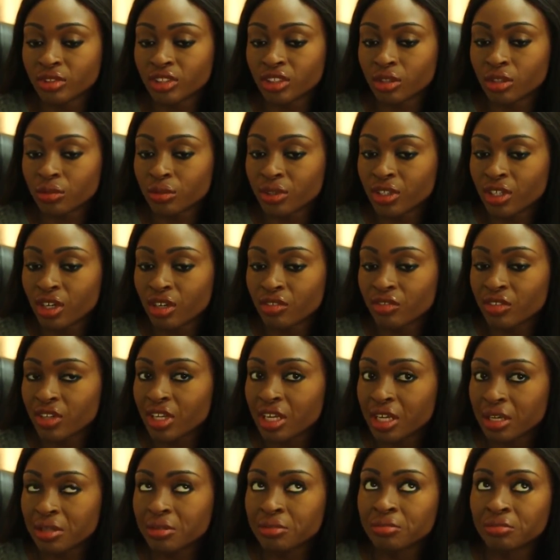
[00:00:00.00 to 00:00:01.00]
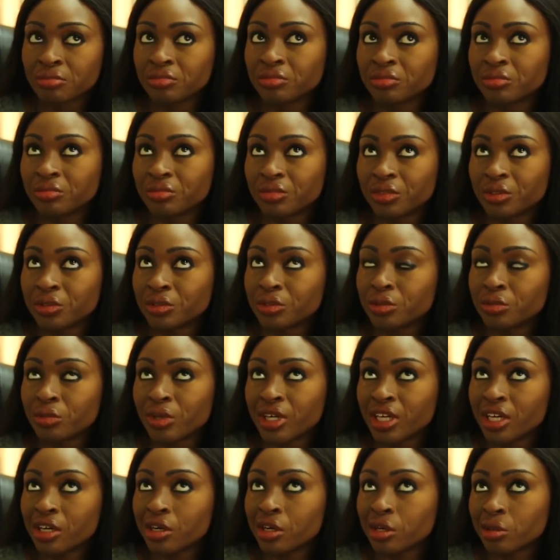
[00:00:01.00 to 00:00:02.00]
So we cover all the
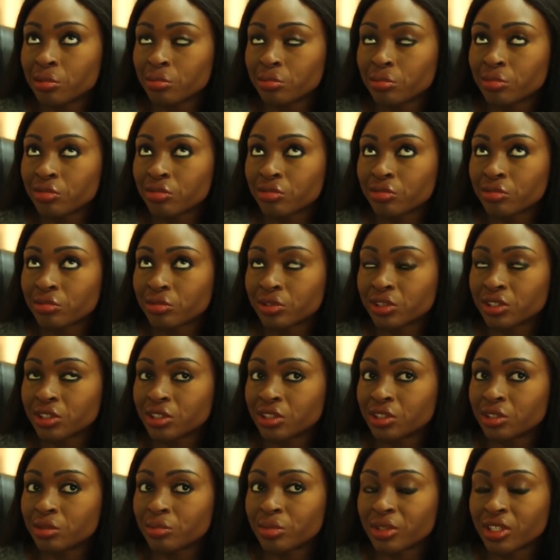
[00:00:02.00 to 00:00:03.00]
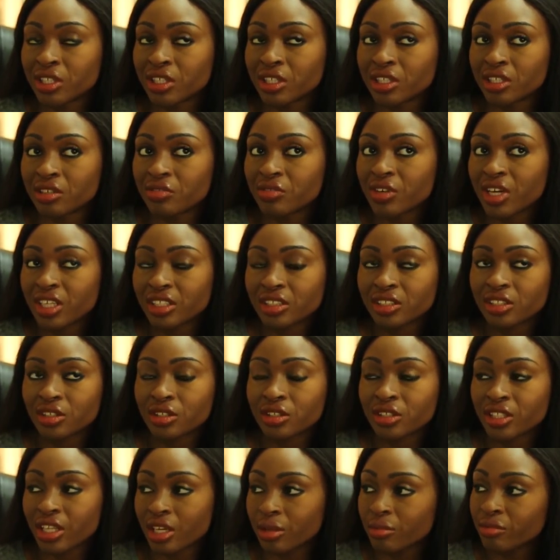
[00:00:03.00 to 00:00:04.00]
way up to Burkina
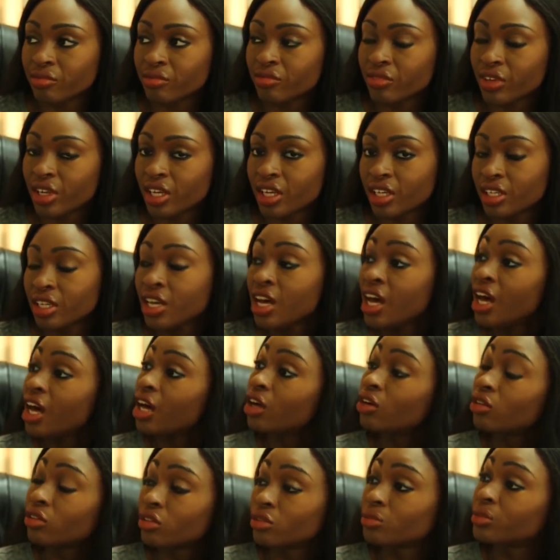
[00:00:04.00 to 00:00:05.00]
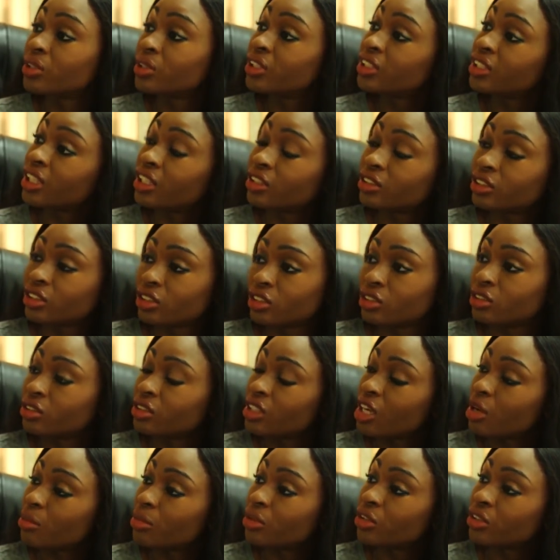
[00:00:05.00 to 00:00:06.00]
Faso, Cape Verde, and all the way down to
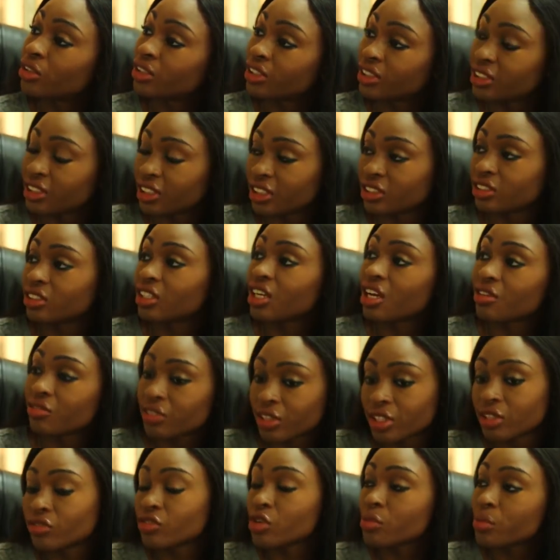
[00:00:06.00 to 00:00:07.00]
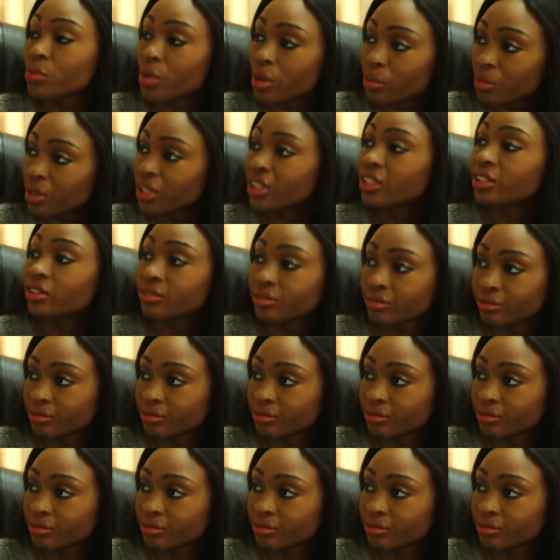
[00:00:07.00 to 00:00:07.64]
Gabon and Central African Republic.